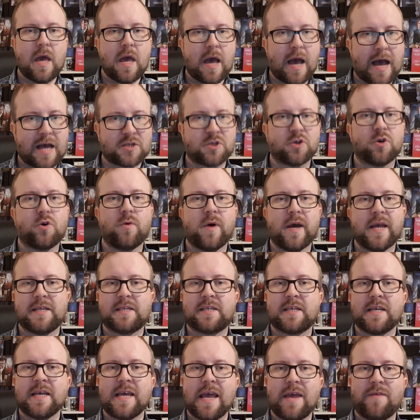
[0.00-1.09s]
As
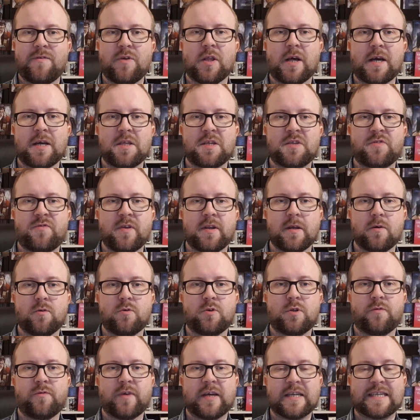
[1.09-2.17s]
always, if you like this video,
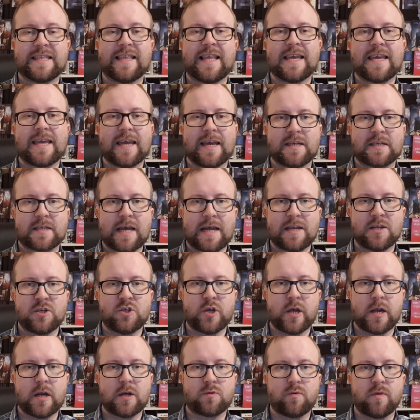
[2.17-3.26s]
don't forget to like it and
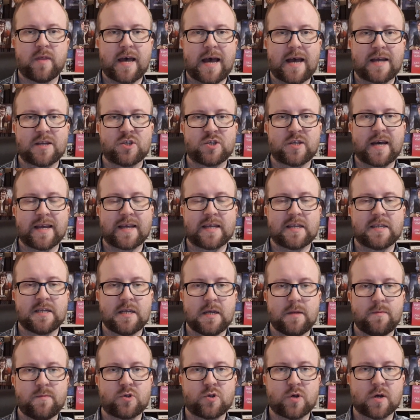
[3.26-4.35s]
share it with the hashtag
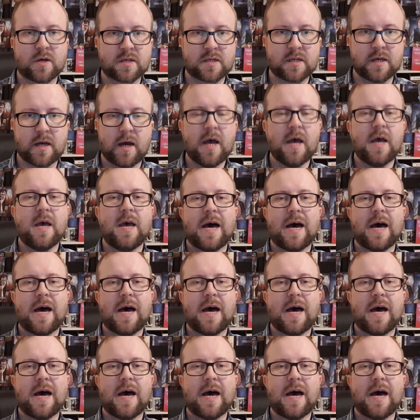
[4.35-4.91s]
TeamStructor.